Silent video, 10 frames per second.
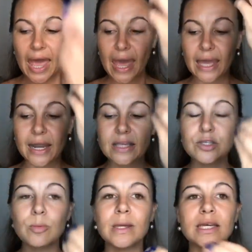And as
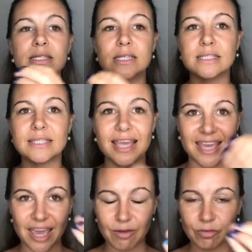you begin to see
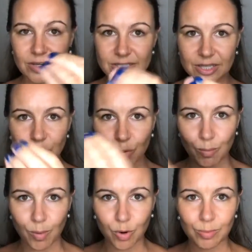every single
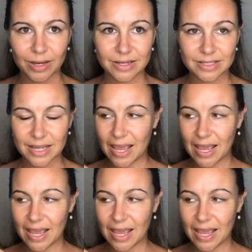moment